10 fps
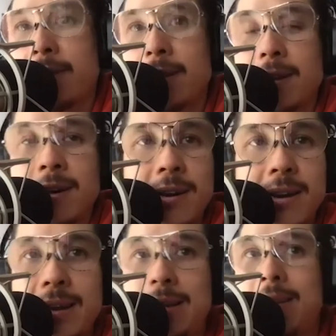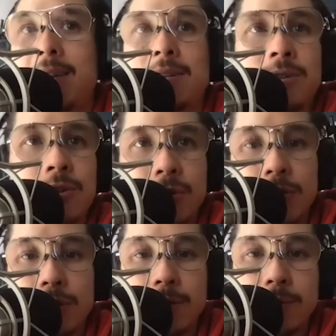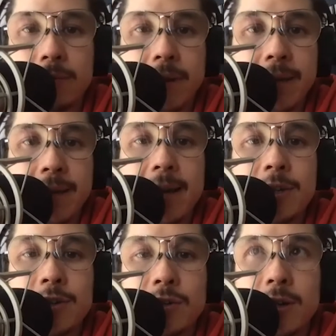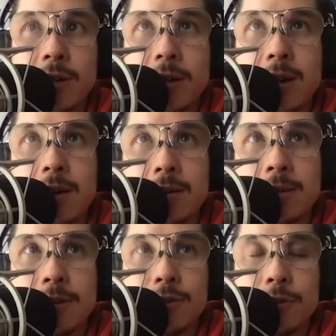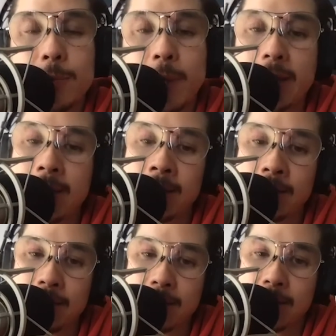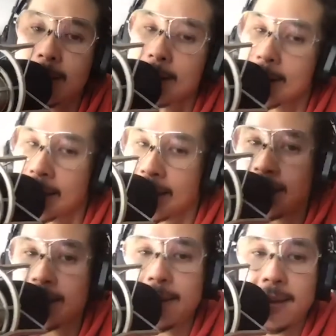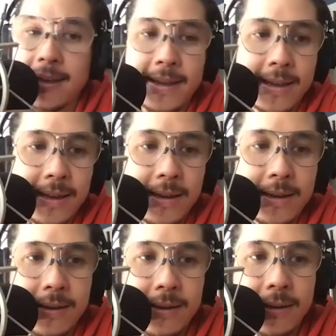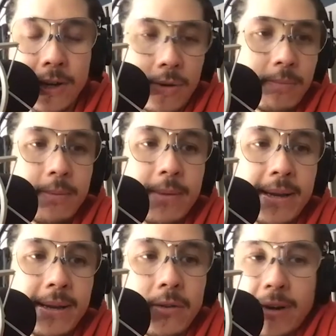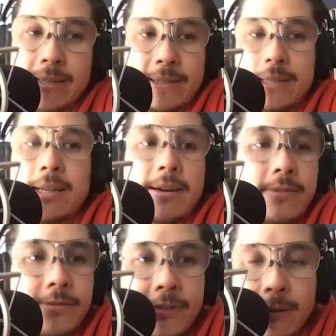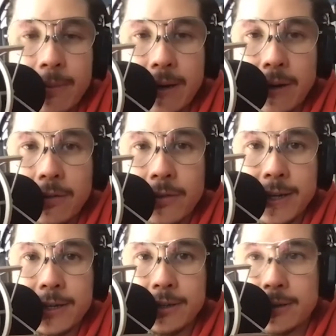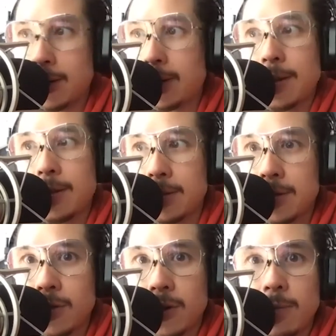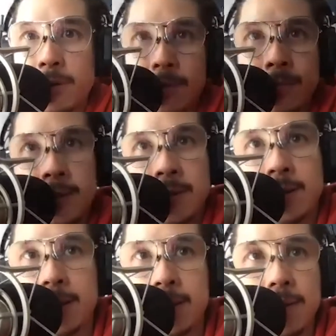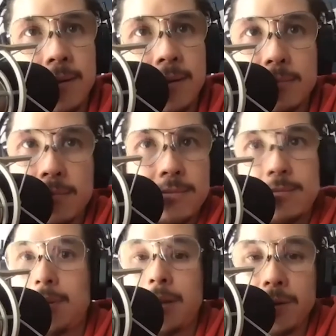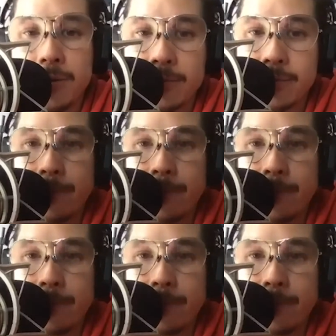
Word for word: I've had to cut any external any extra non-essential spending. Yeah and you know but my i still have a fair amount of overhead just like in this new york apartment and you know